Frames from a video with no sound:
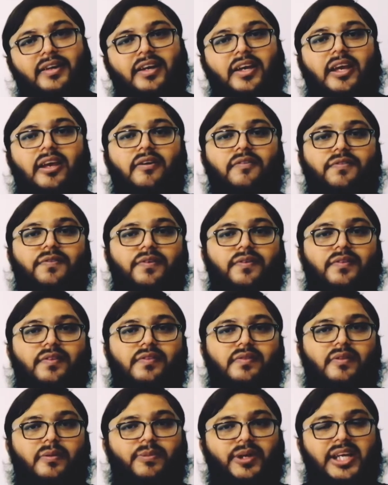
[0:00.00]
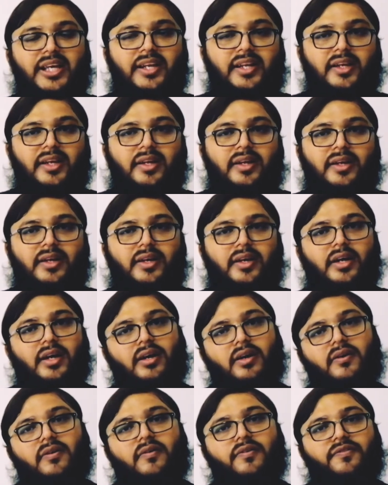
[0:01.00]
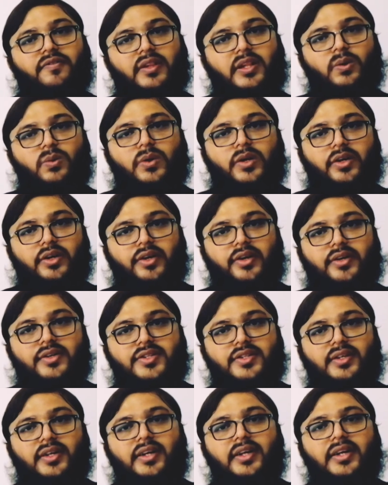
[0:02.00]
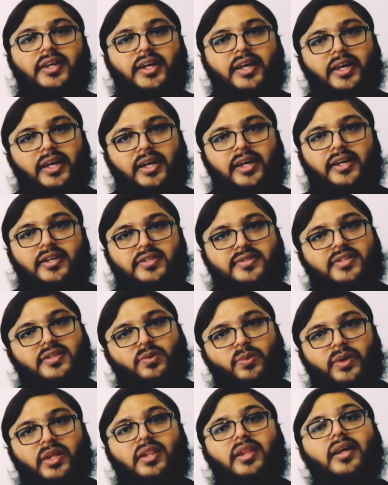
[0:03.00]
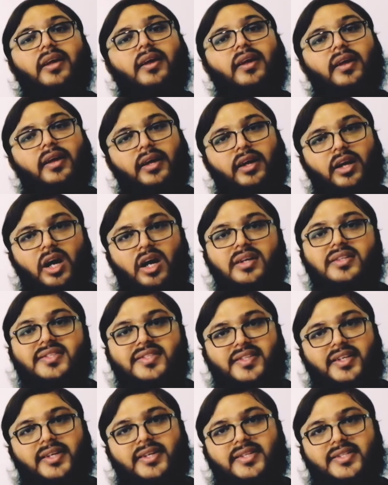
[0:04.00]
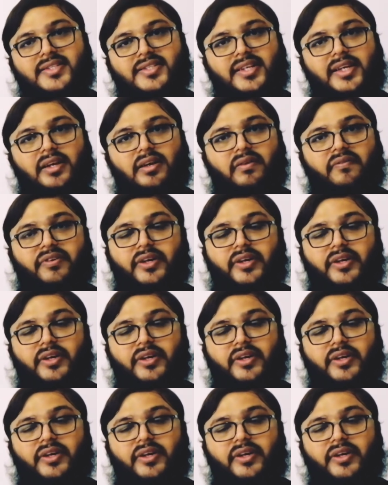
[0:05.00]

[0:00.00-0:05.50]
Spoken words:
if the beginning of the word is with consonant sound.